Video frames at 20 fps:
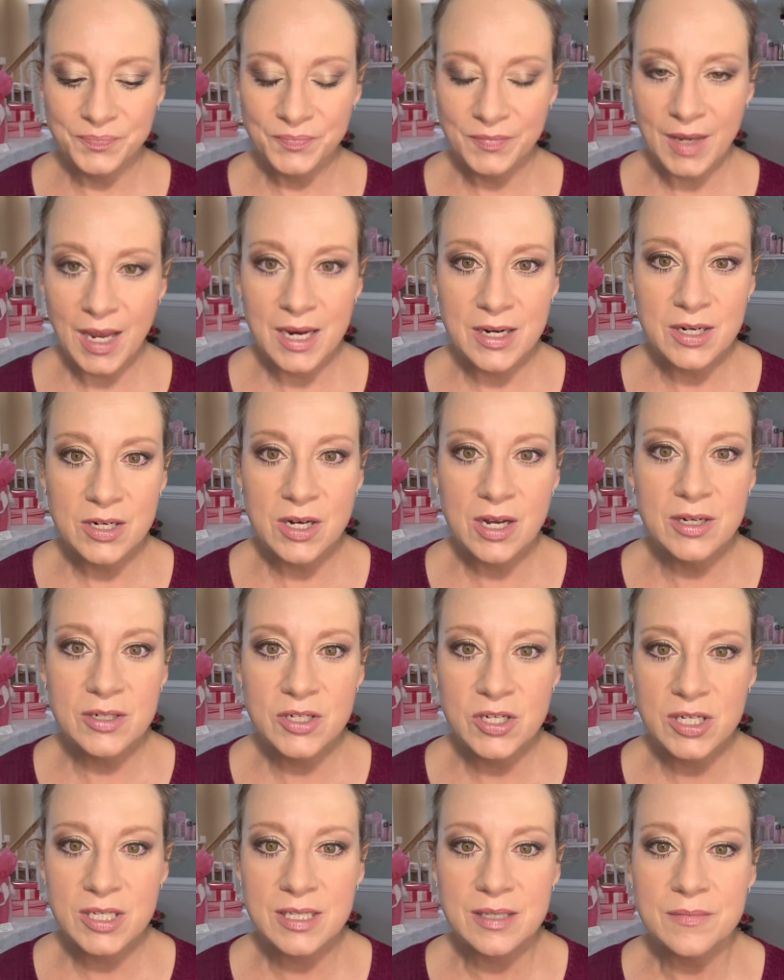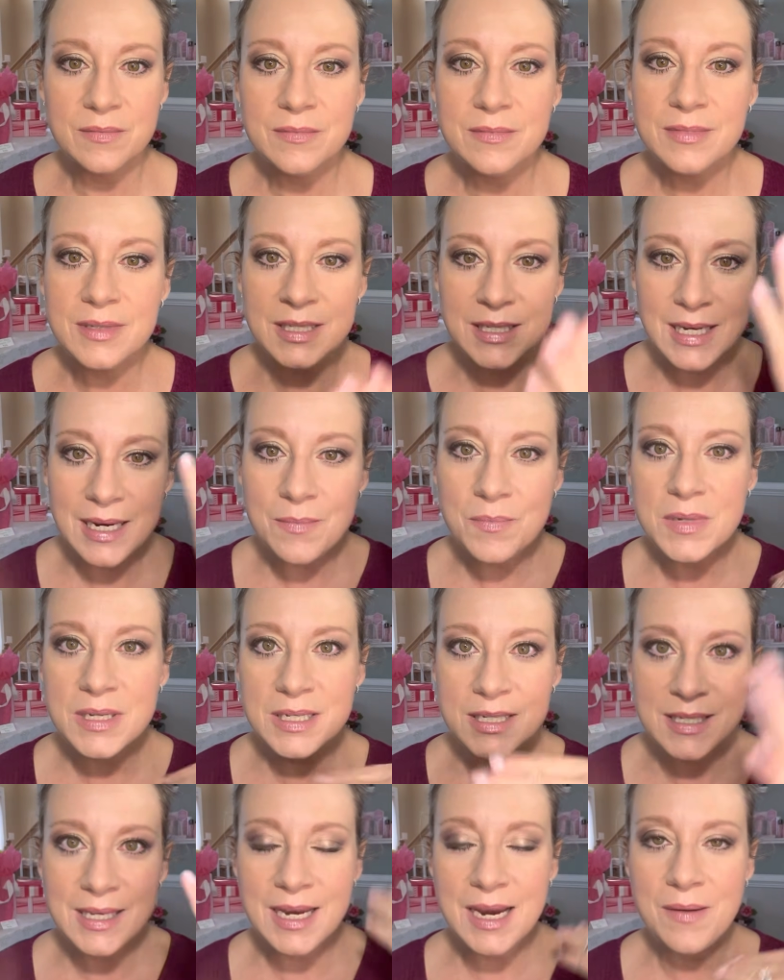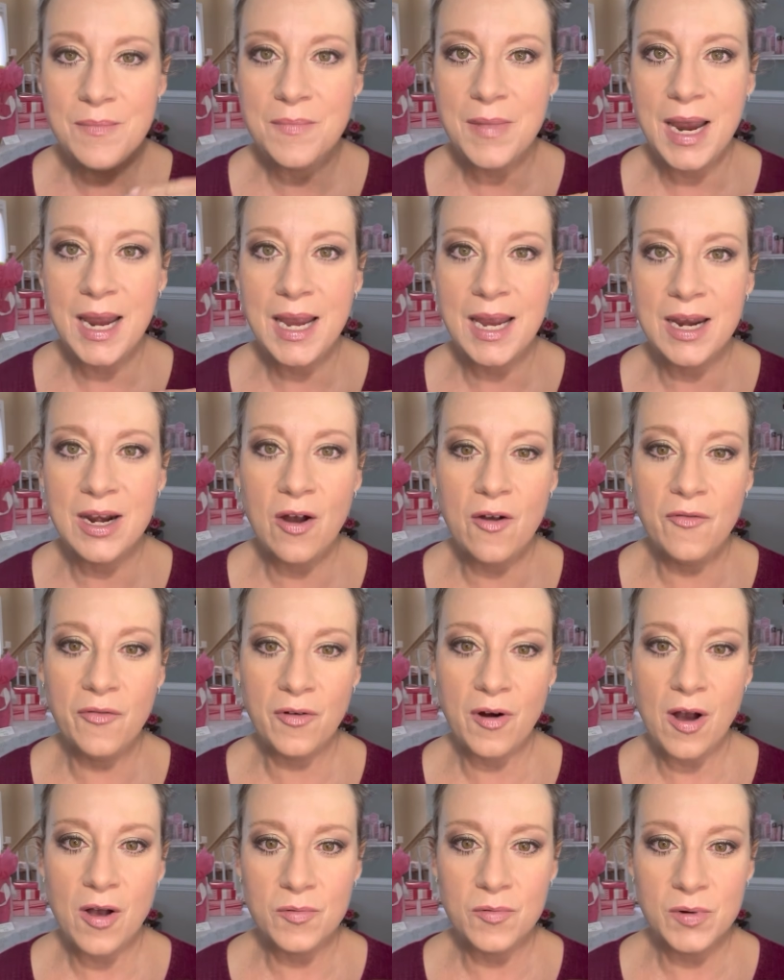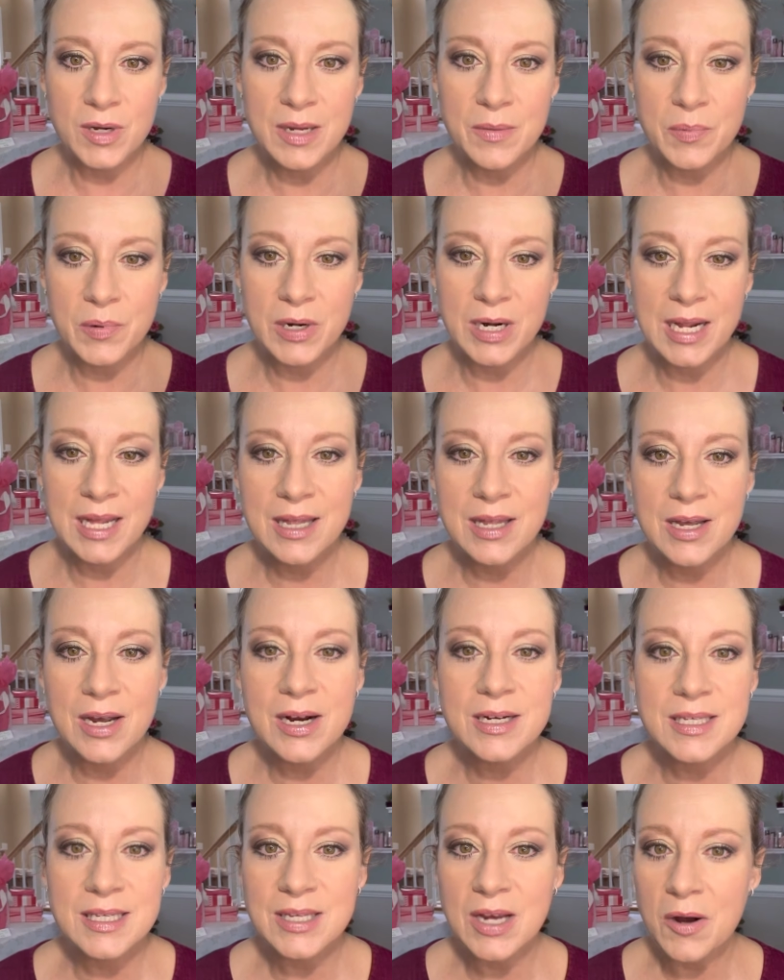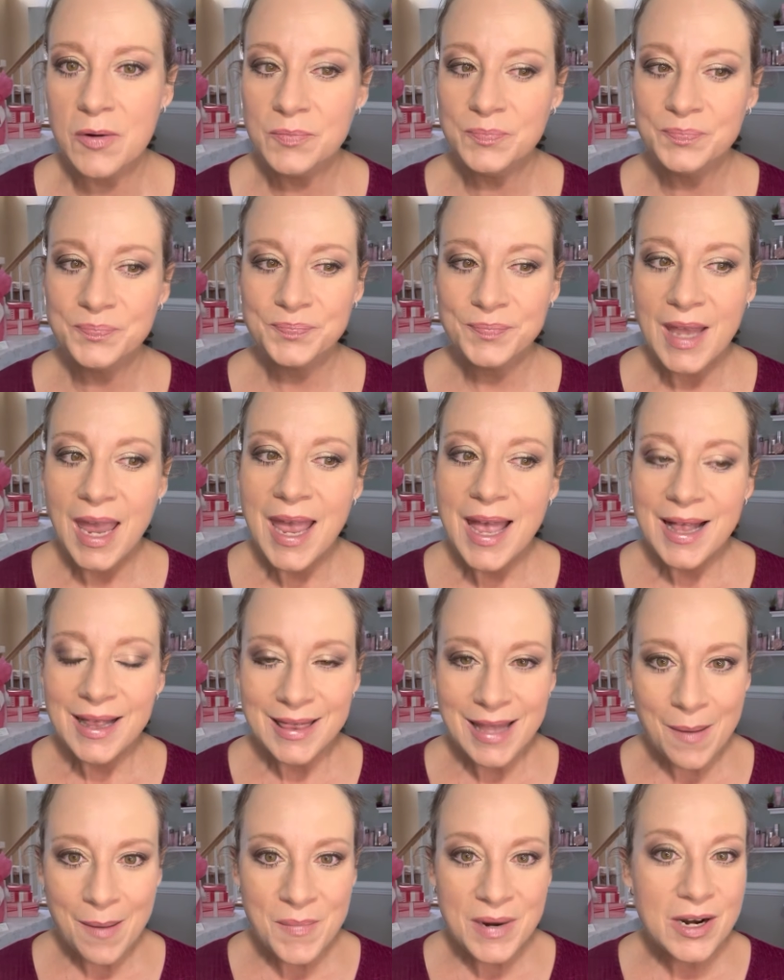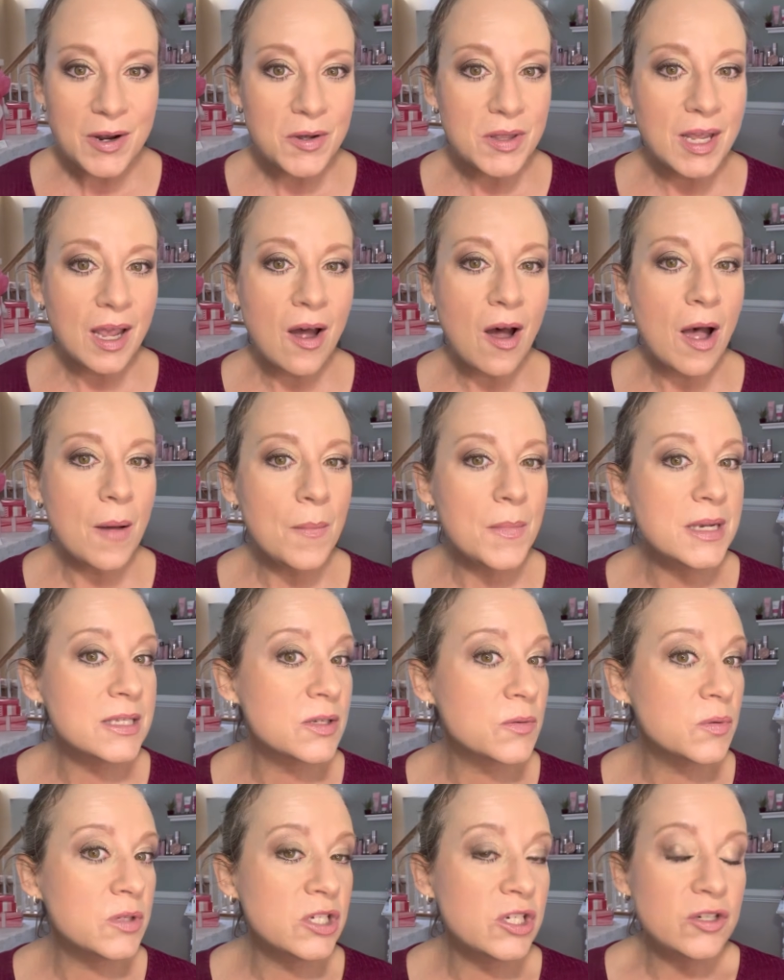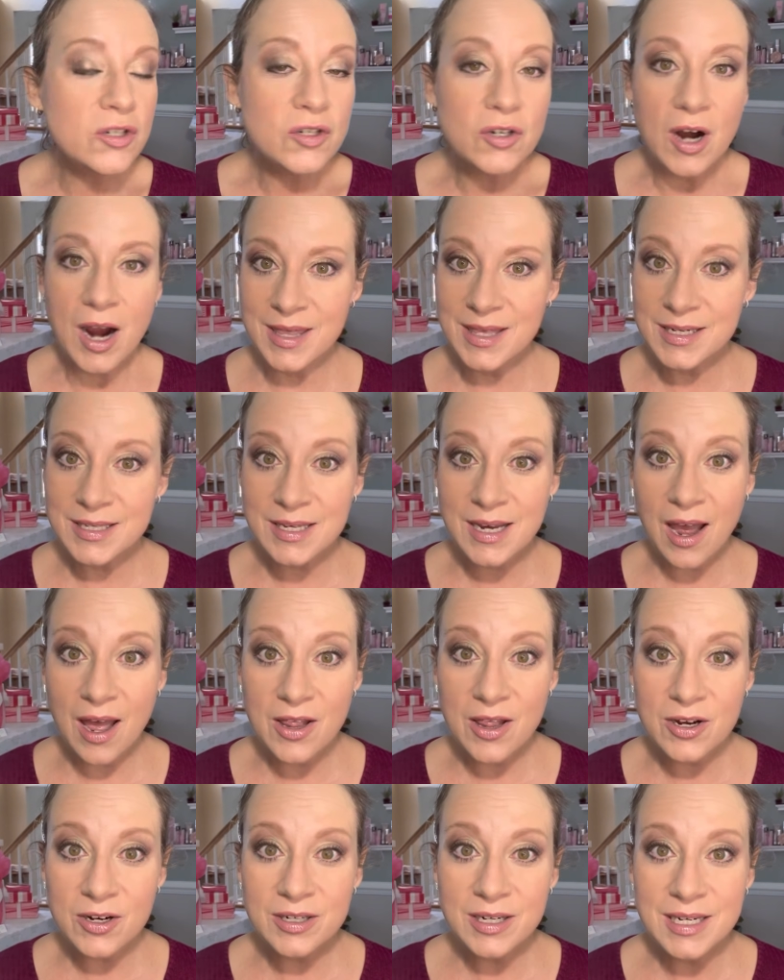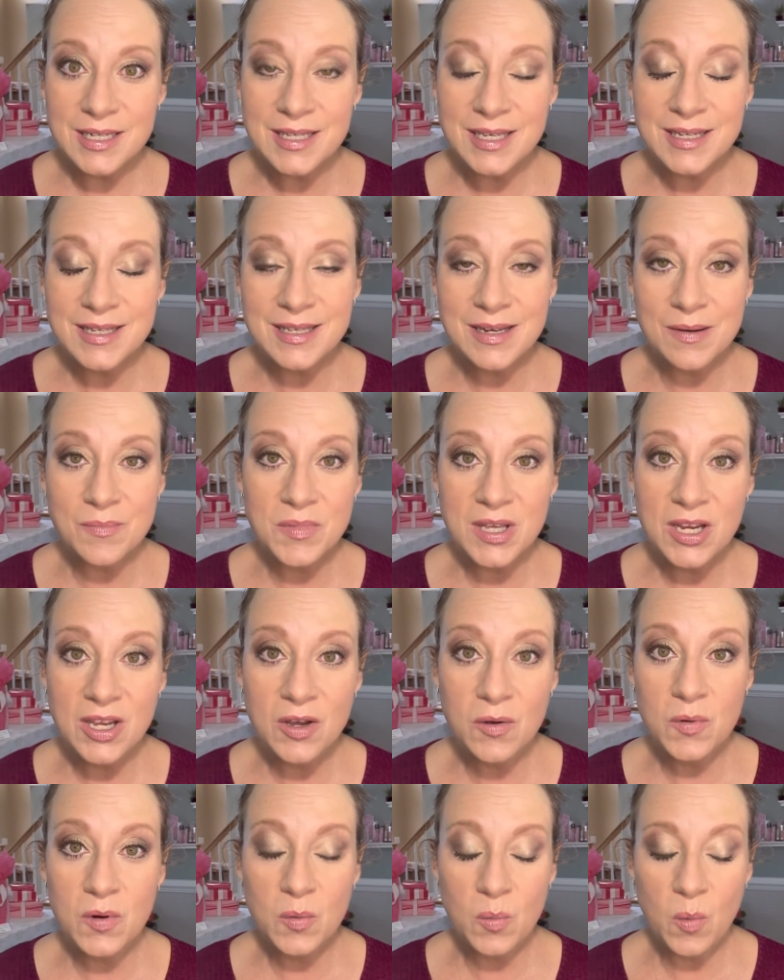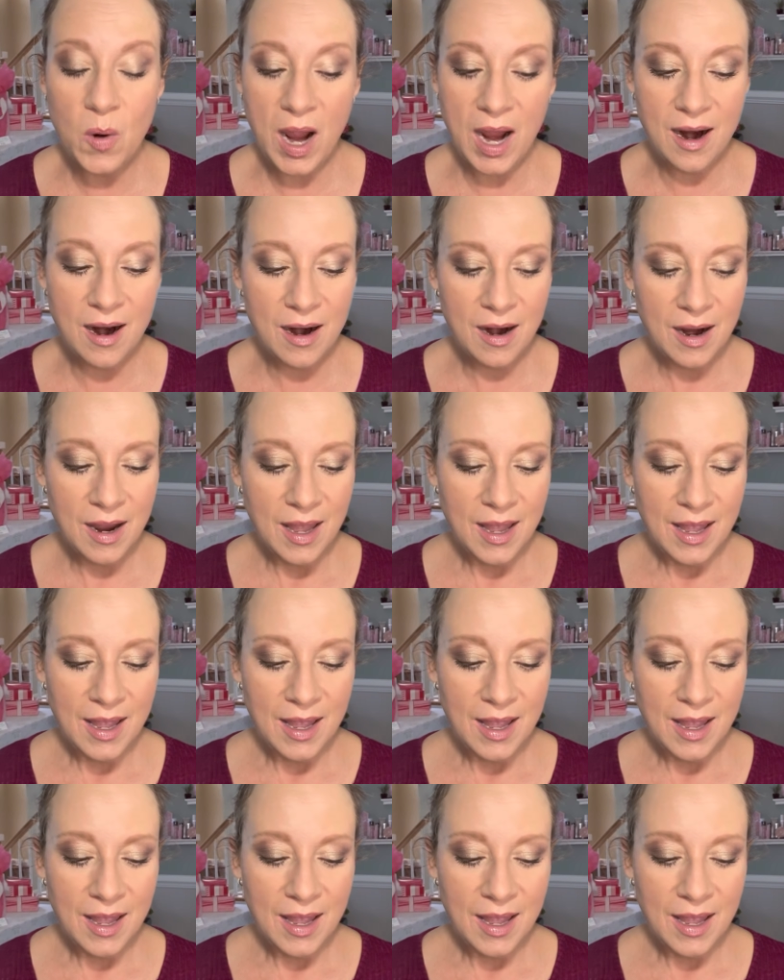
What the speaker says: and just seamlessly make an overall really pretty look. So let me know in the comments, would you try this color? Is this something you would wear?